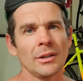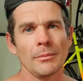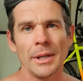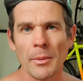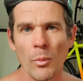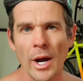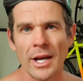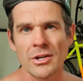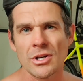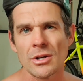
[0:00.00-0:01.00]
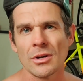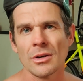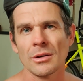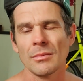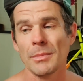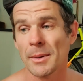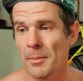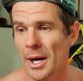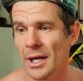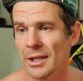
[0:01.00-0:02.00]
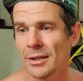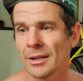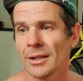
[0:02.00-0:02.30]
minimum wage, minimum money, and